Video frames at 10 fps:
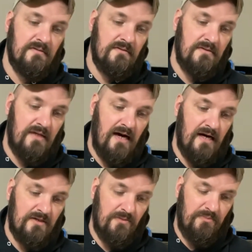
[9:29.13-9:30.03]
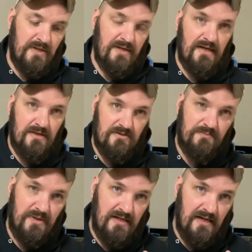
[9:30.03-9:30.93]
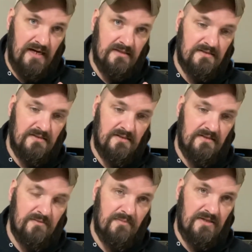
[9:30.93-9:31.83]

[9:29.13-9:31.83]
knock or pin, I use pin knocks in my